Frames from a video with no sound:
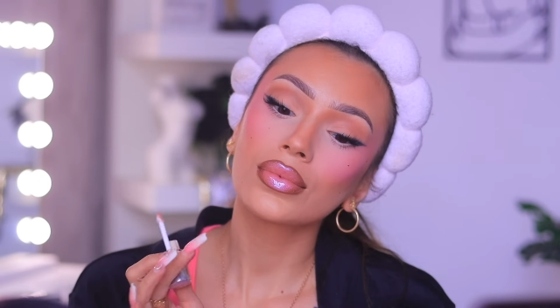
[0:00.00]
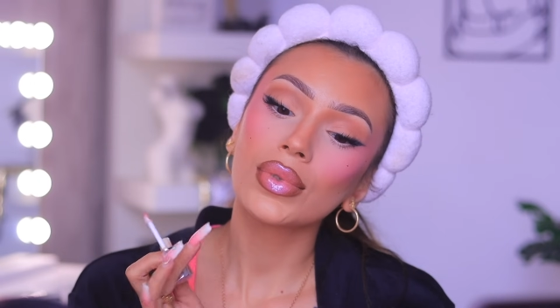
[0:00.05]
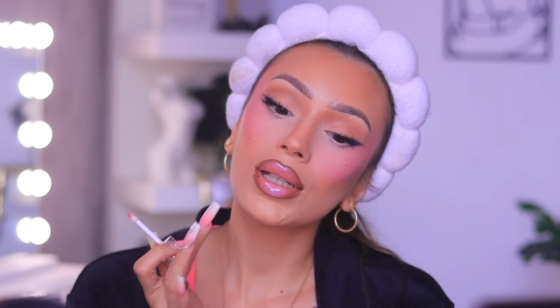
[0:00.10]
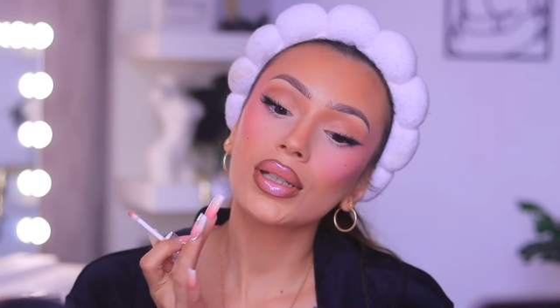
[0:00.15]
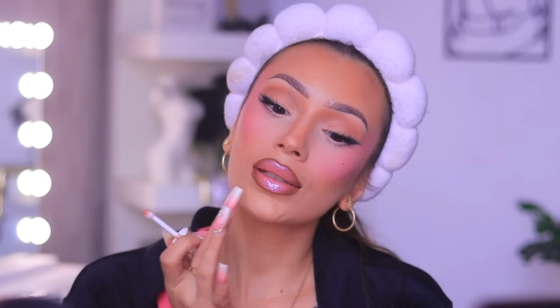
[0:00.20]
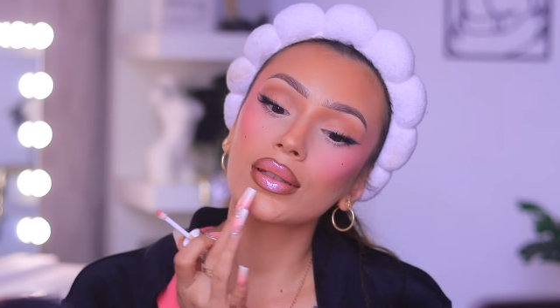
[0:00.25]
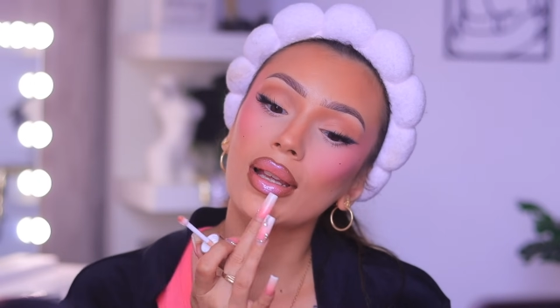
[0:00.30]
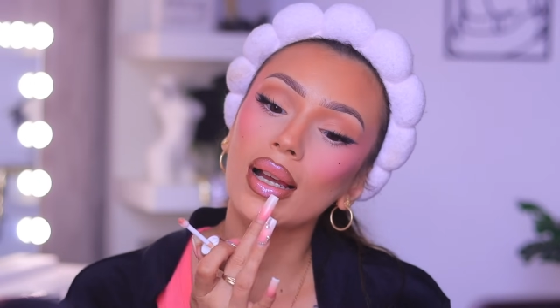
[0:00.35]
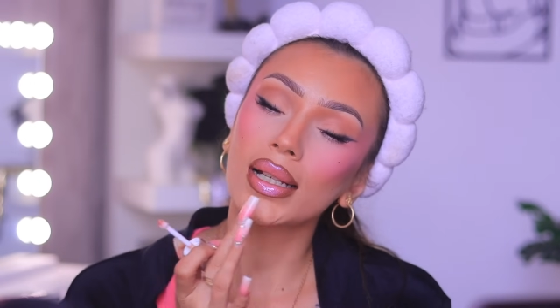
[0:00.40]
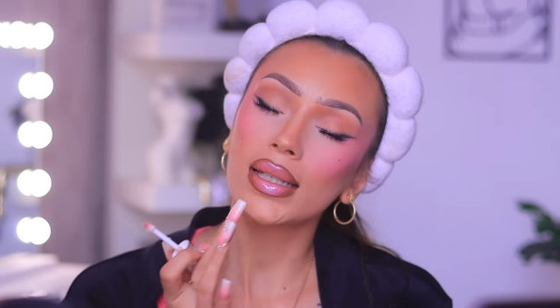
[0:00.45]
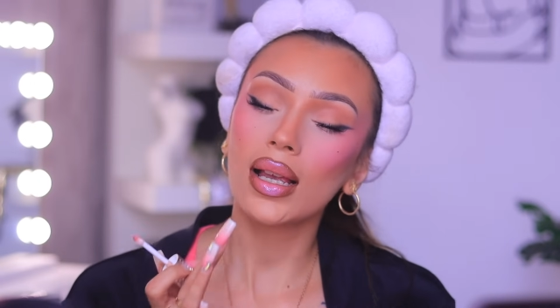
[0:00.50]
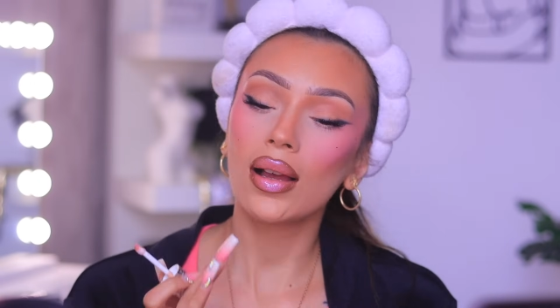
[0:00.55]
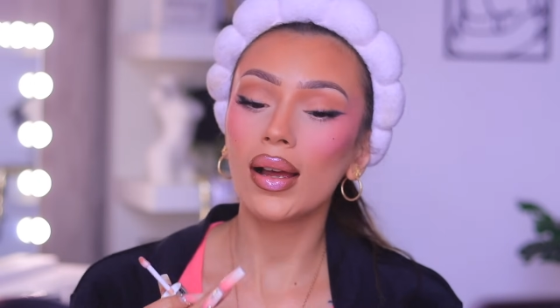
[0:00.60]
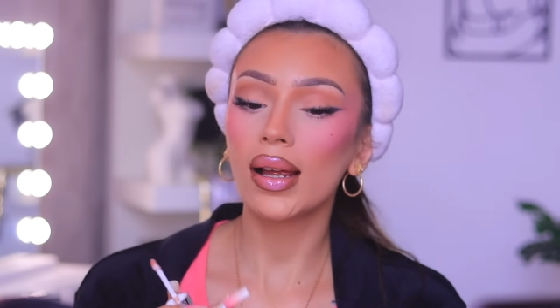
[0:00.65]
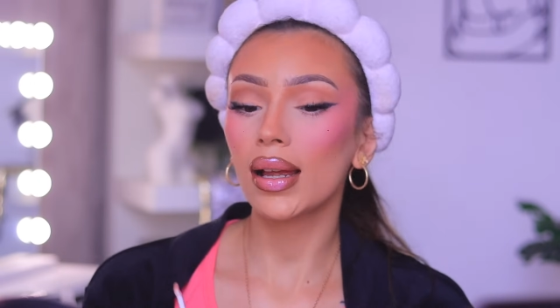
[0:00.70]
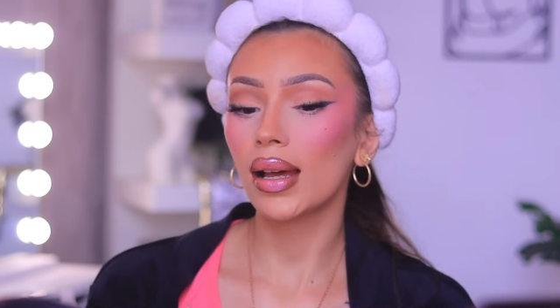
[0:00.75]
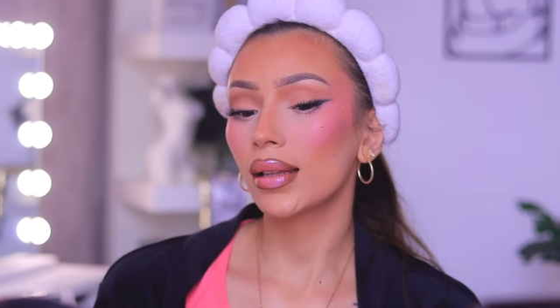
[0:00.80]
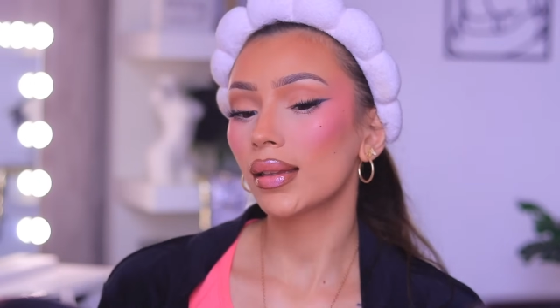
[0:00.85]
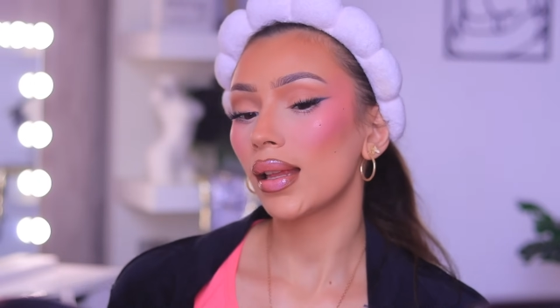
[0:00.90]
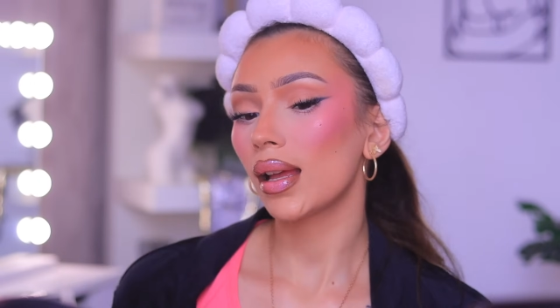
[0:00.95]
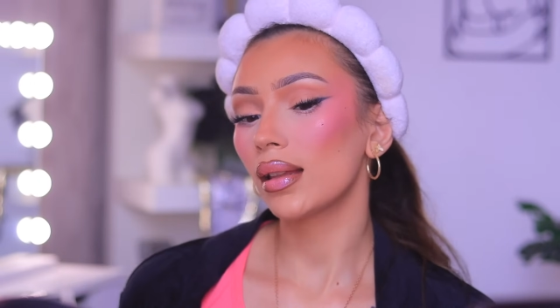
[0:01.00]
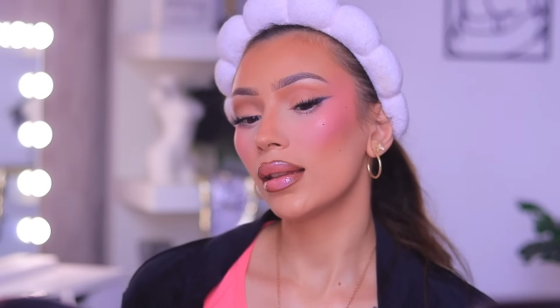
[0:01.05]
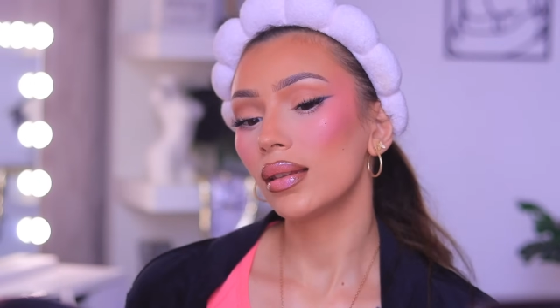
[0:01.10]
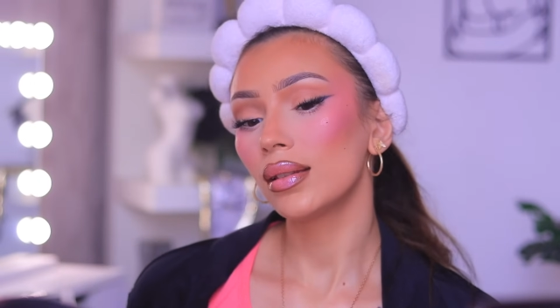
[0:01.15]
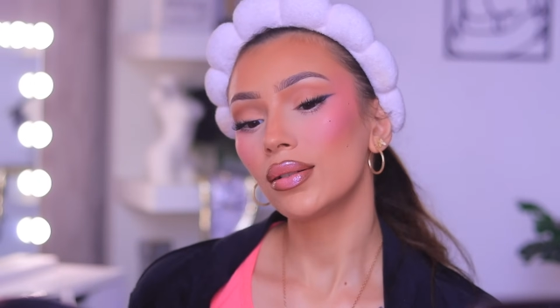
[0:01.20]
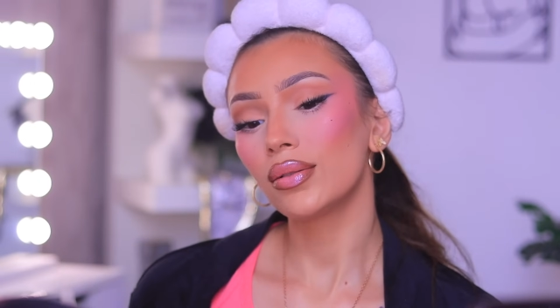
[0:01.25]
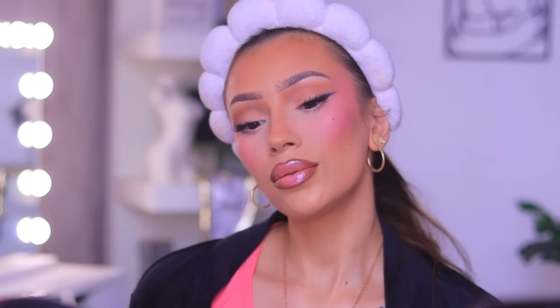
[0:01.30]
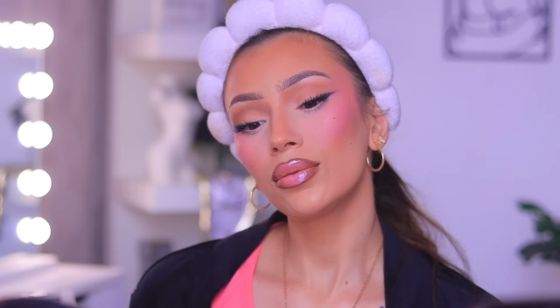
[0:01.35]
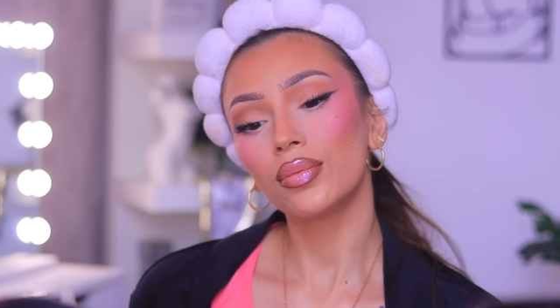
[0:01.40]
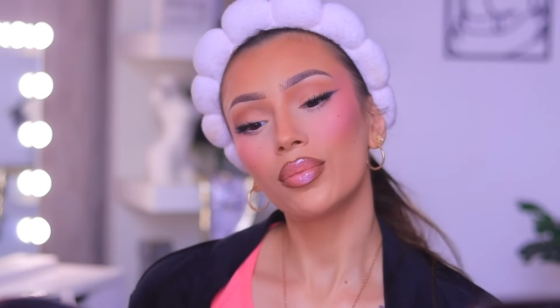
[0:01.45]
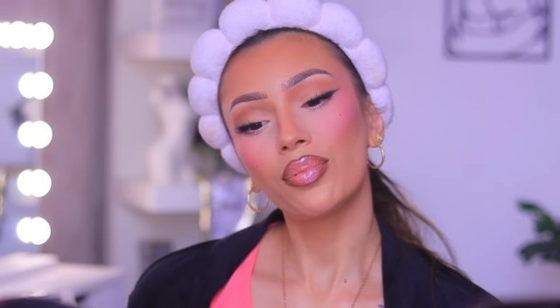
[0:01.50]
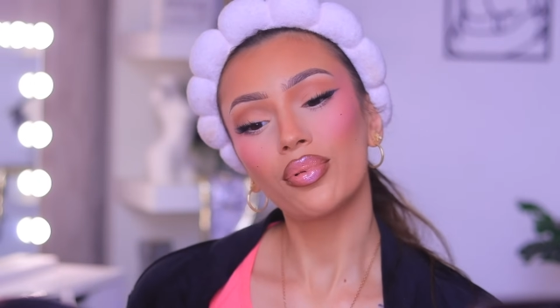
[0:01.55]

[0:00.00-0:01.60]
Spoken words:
And that's how I got that little